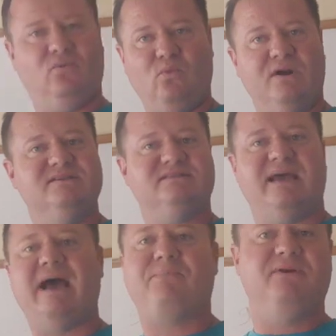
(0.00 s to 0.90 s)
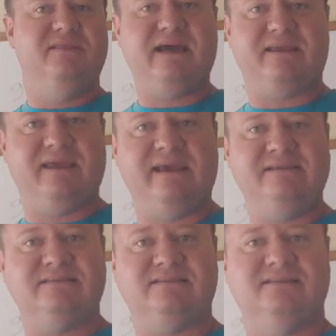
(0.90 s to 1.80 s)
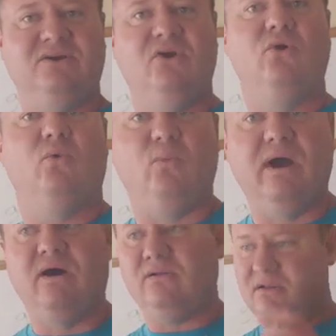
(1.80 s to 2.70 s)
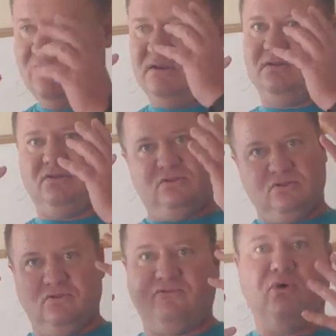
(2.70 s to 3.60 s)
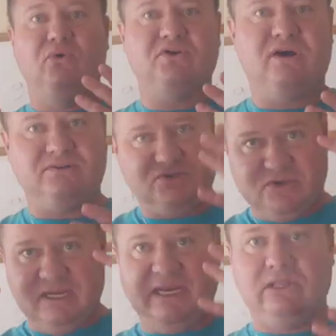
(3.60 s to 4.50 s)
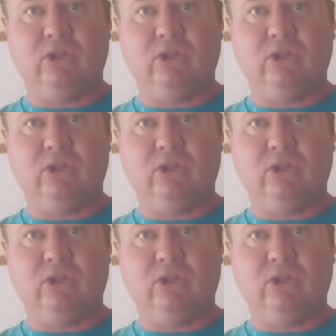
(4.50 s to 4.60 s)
what does happen in that case? Well, the photons are getting